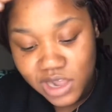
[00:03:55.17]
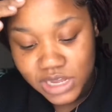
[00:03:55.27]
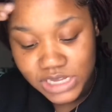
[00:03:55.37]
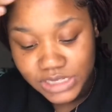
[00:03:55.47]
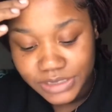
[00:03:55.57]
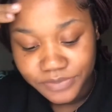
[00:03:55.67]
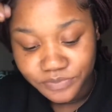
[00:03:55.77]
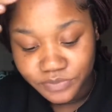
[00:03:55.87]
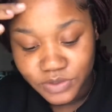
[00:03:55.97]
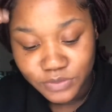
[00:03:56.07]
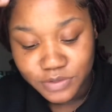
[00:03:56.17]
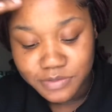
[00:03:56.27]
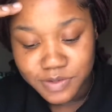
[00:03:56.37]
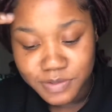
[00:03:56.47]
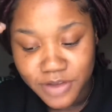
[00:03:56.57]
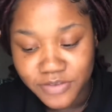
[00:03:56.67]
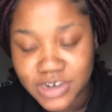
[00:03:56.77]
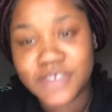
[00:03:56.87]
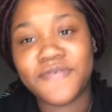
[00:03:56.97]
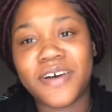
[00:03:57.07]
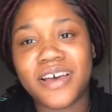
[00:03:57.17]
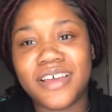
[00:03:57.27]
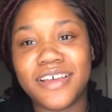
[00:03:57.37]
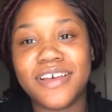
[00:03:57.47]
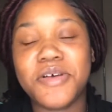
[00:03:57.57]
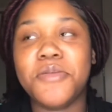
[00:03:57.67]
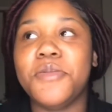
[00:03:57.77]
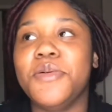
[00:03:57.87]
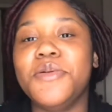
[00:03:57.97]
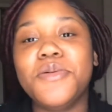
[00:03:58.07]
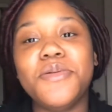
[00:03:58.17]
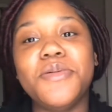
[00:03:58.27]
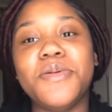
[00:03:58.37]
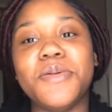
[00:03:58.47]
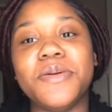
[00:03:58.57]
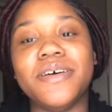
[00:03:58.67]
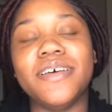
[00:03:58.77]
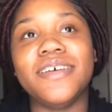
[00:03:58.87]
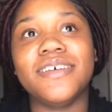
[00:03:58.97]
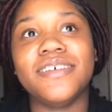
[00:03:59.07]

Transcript: um when was my first fight Ooh.